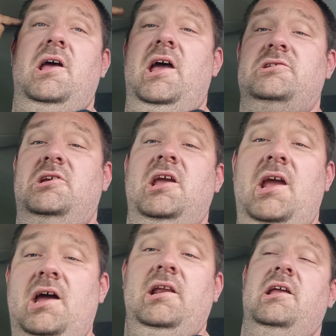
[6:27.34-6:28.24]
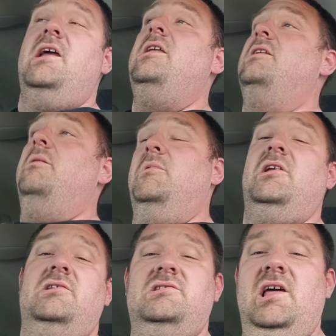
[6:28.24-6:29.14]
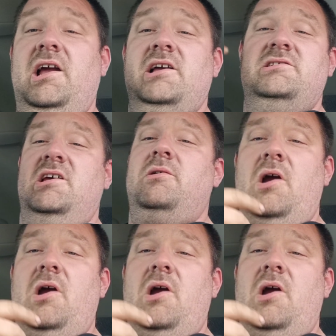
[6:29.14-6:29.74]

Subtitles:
educate how to get in. I mean, like I said,